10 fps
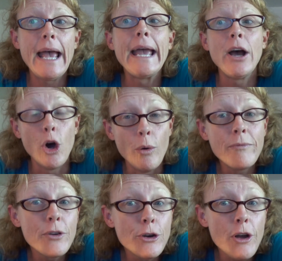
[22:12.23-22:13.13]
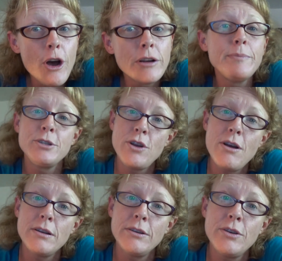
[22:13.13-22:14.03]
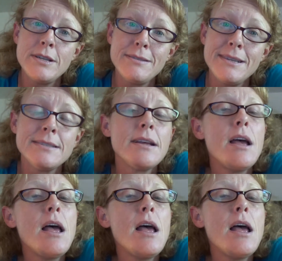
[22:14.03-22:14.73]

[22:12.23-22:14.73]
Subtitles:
a home for your dog to put your dog on Craigslist?